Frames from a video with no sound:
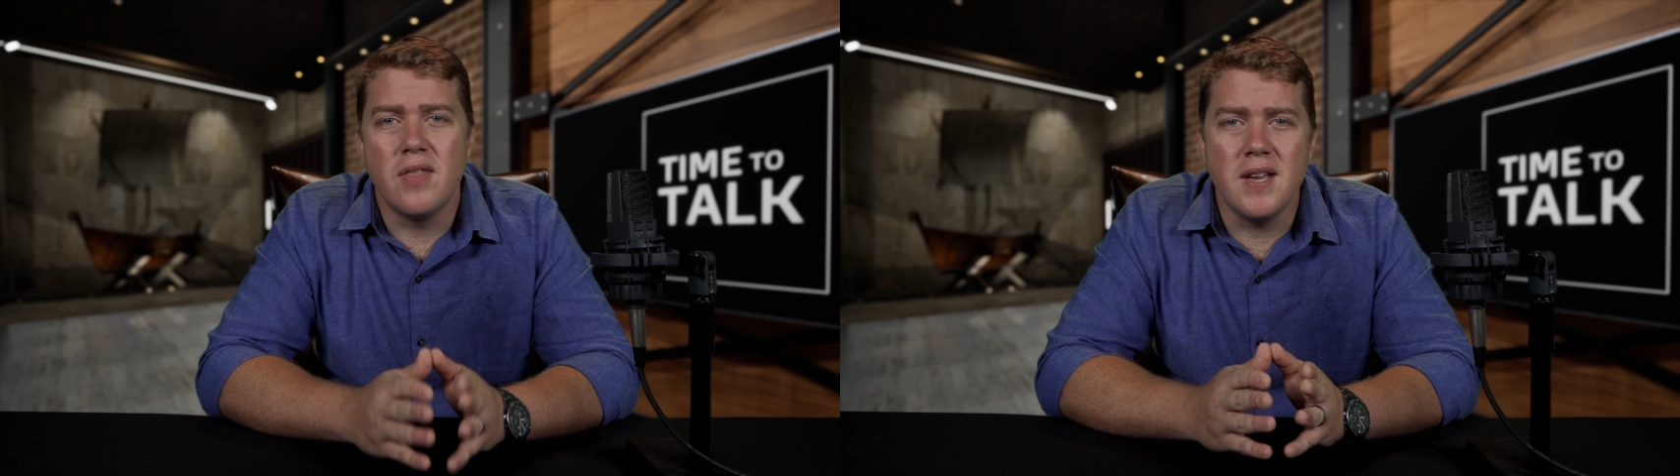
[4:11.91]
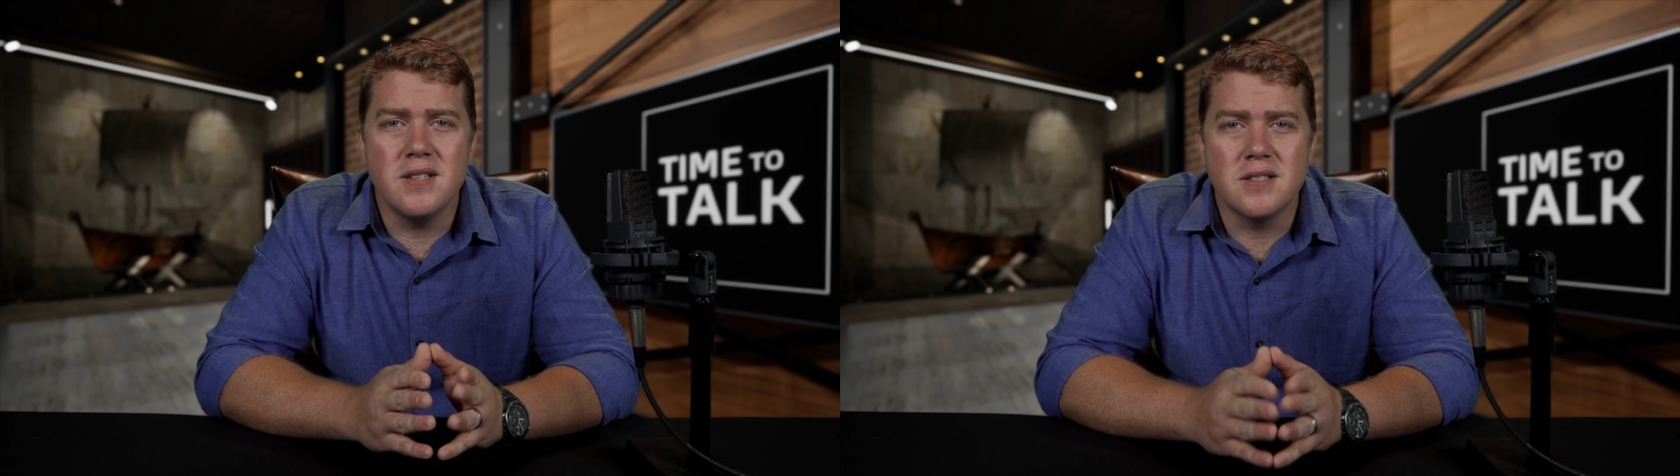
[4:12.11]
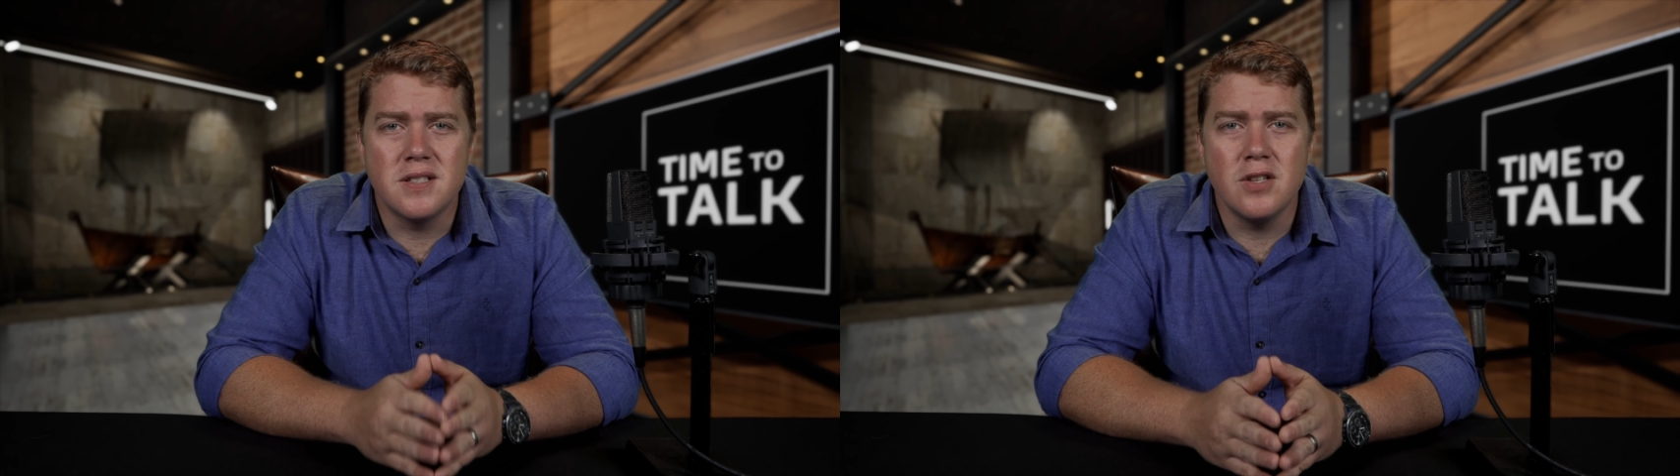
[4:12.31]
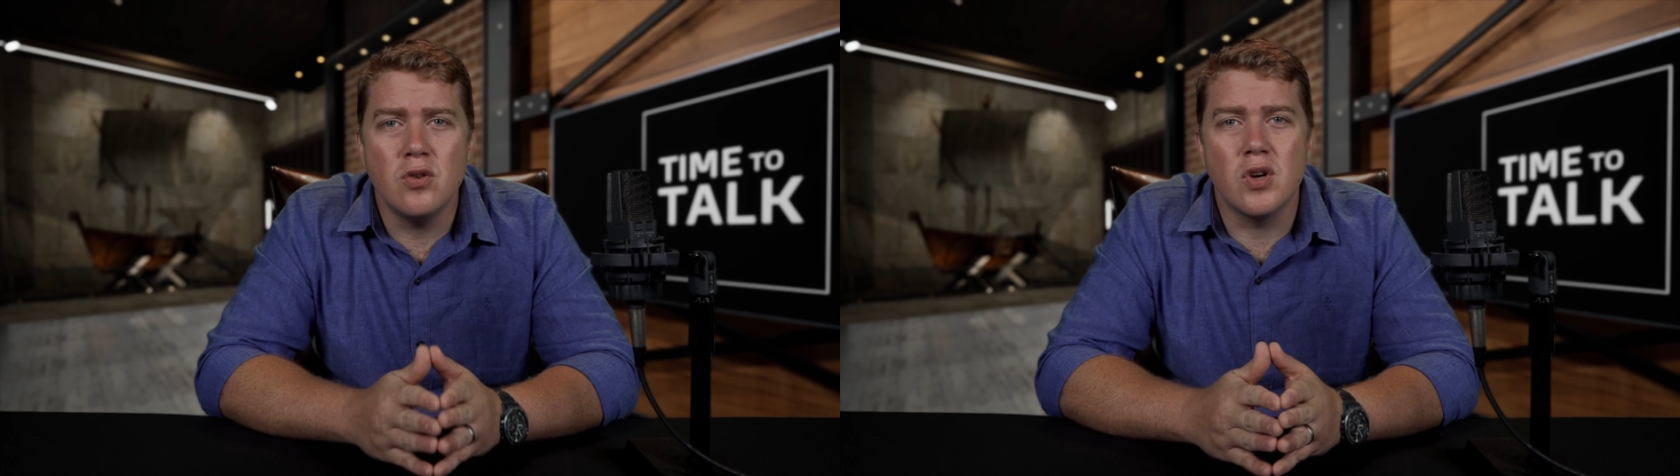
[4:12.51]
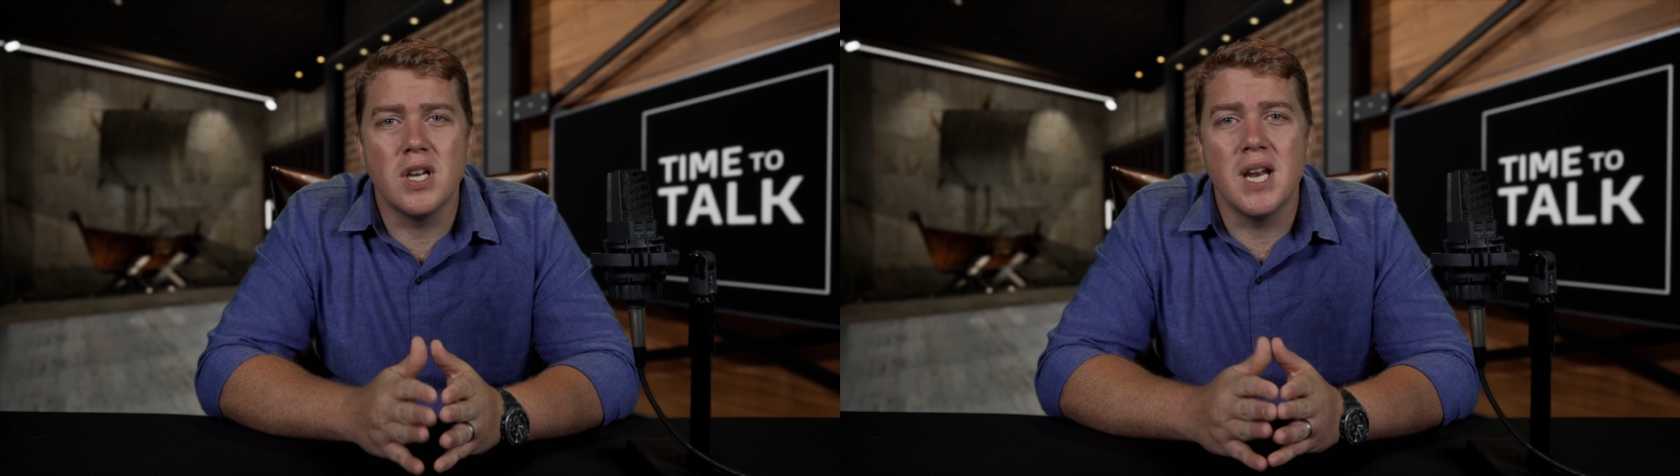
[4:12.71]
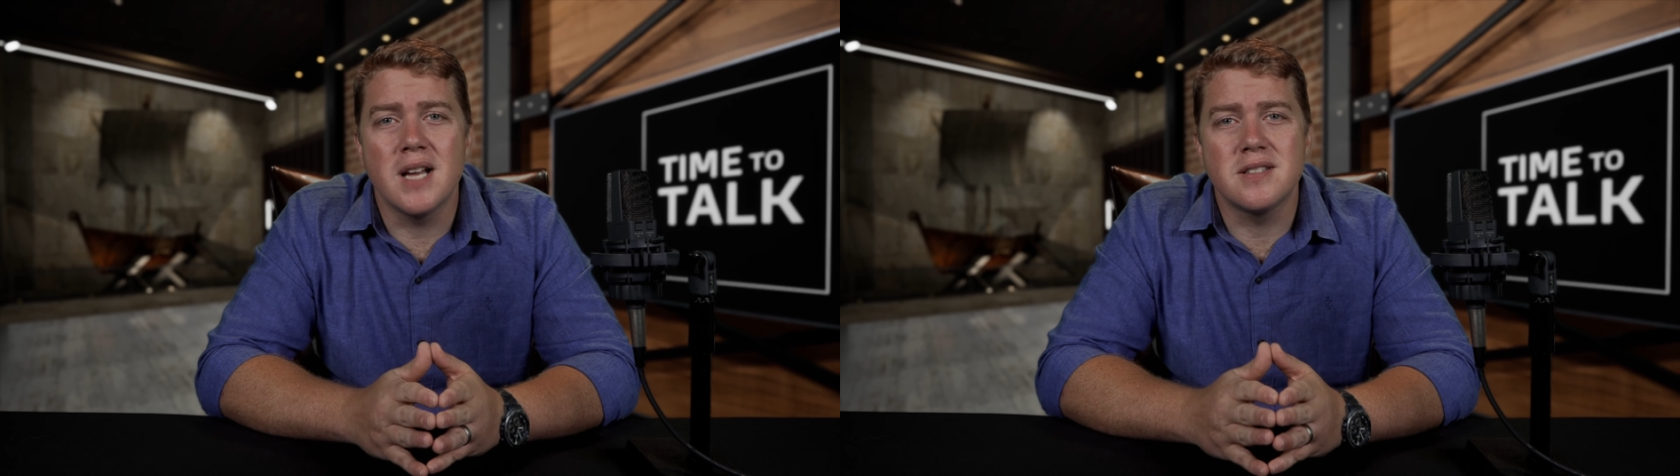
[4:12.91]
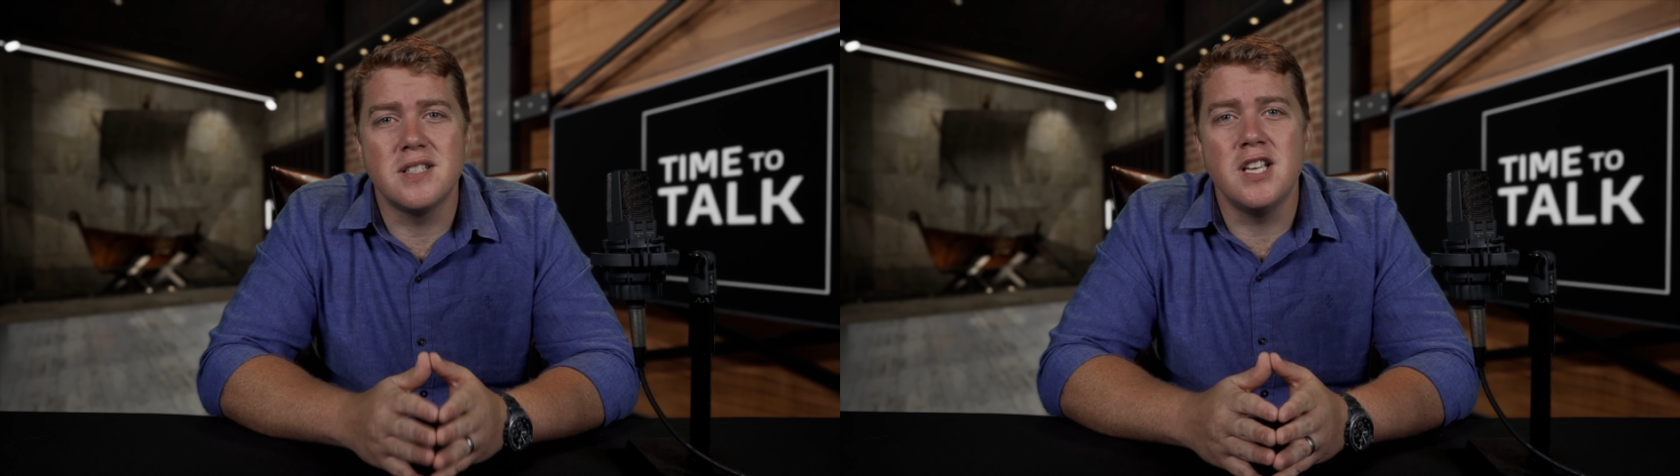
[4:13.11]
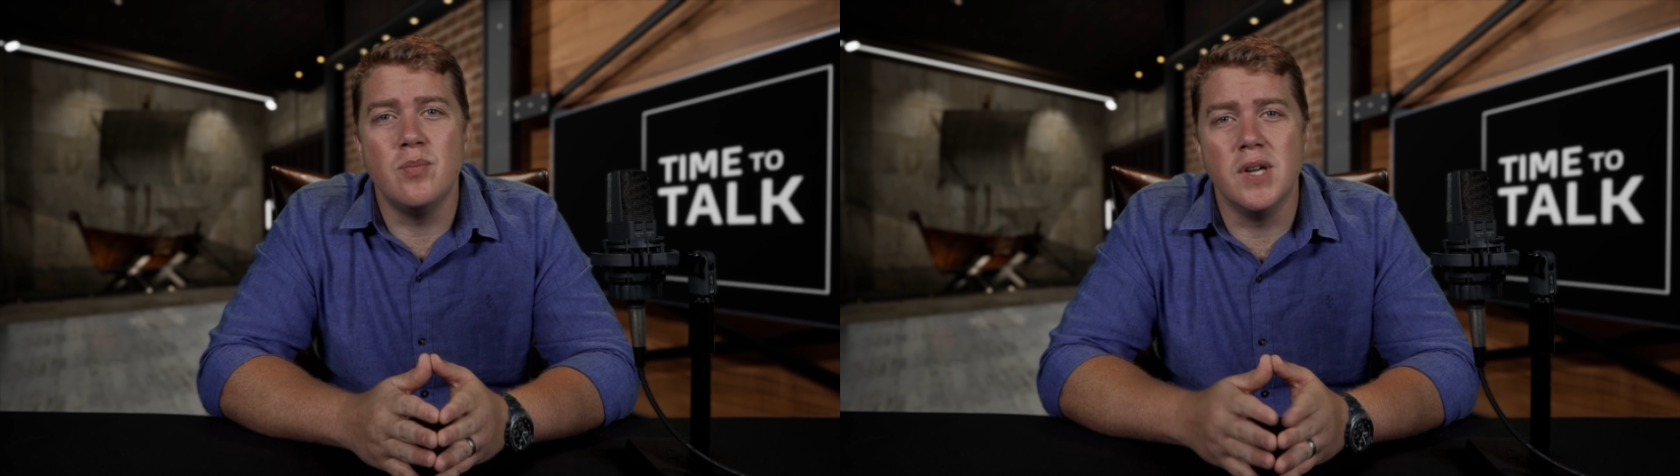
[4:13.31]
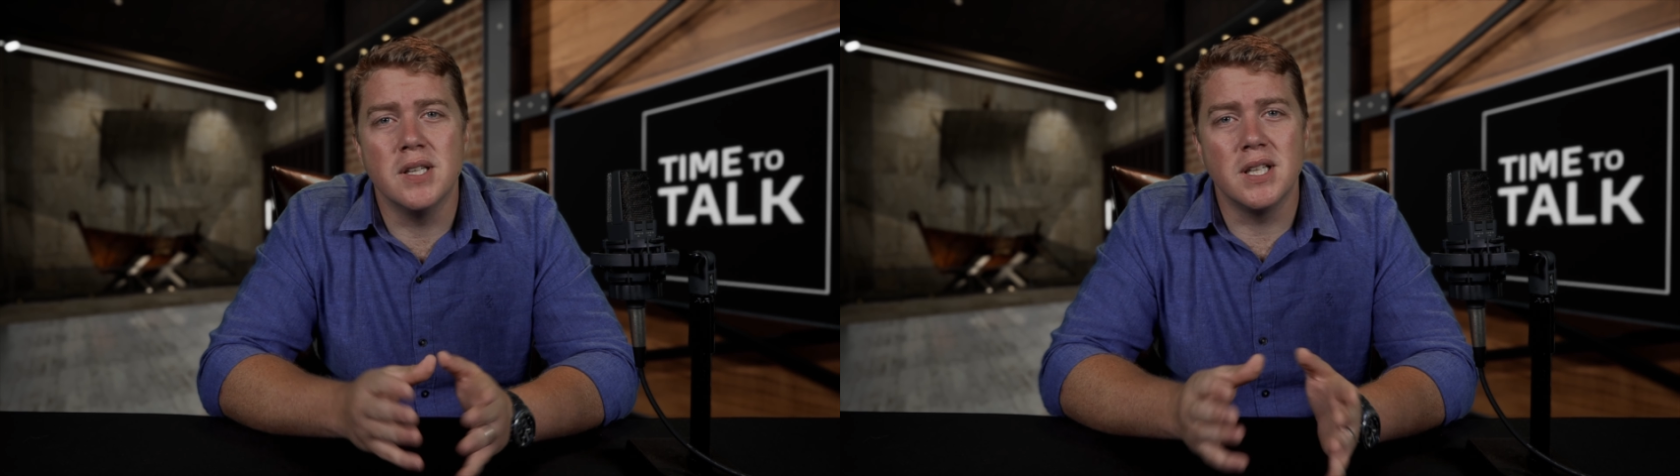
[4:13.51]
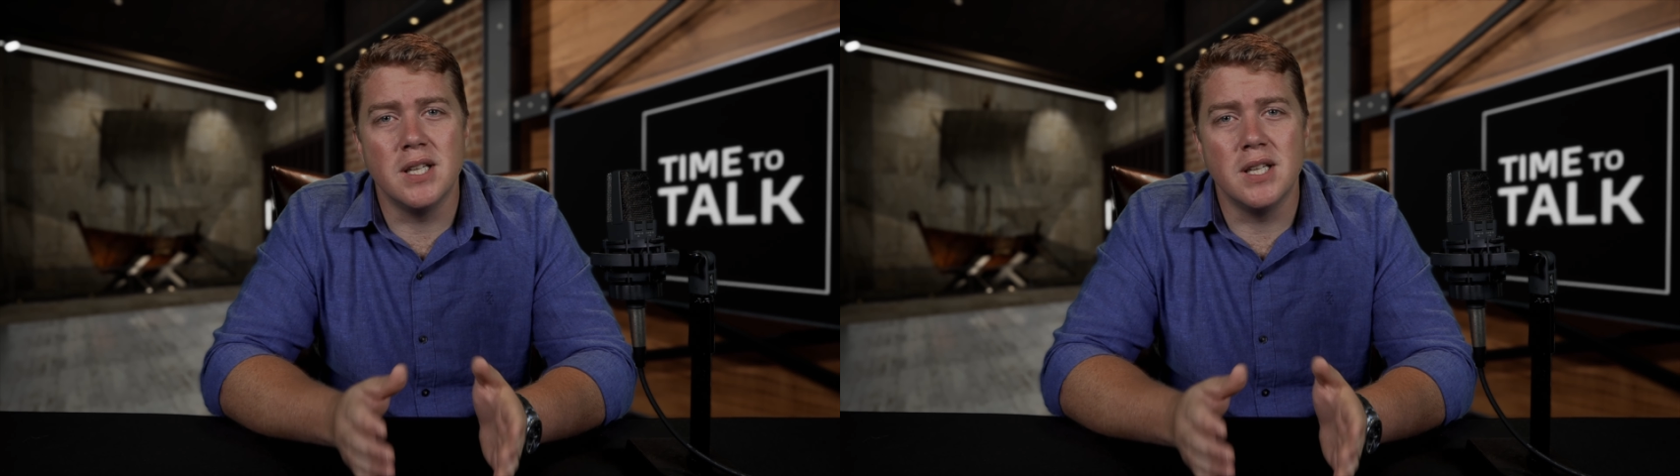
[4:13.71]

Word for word: they still could not see beyond